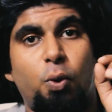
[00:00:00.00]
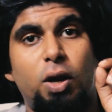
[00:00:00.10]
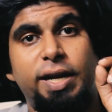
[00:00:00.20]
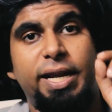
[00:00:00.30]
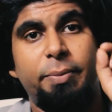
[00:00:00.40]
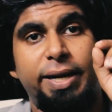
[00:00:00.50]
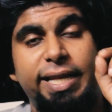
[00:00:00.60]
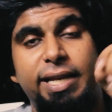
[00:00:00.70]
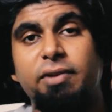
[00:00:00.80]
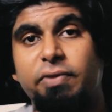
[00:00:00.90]
quality
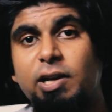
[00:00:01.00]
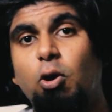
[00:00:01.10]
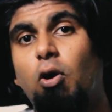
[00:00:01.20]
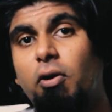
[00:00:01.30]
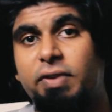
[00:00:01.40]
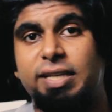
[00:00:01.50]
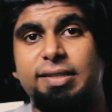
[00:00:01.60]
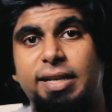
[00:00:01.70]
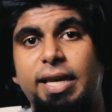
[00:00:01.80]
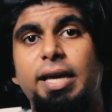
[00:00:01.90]
material will go off
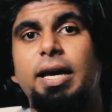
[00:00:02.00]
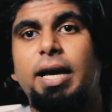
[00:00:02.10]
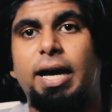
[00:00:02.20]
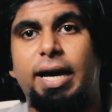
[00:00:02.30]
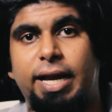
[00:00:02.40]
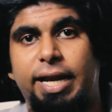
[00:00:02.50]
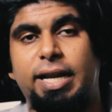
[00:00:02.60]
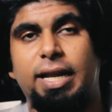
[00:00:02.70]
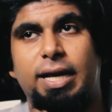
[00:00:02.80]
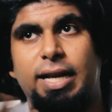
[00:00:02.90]
easily
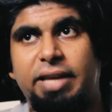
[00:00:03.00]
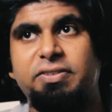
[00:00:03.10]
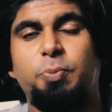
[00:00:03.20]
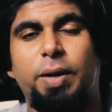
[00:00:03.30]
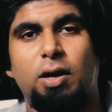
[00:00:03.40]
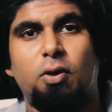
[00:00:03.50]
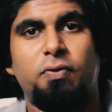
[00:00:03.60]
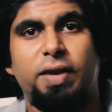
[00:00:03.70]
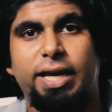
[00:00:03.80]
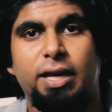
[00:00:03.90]
in a lifespan
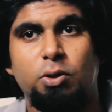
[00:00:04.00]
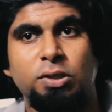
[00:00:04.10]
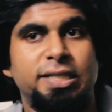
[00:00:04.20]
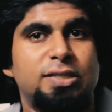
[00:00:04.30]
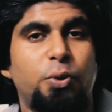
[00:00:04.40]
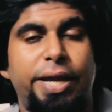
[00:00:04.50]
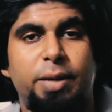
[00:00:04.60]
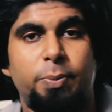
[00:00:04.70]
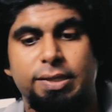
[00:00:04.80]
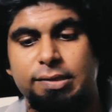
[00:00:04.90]
of like around 6 to
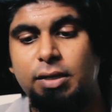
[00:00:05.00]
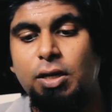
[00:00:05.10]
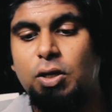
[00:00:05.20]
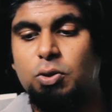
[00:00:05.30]
8 months.